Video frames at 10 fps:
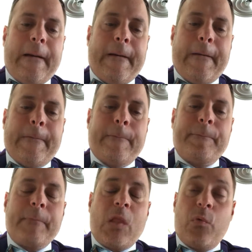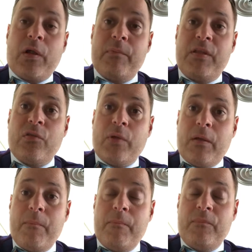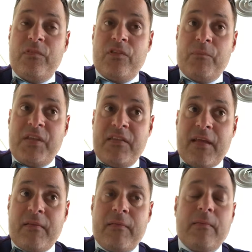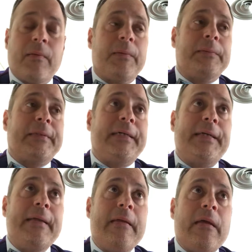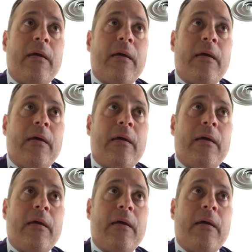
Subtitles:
we're going to be doing some t-tests, okay?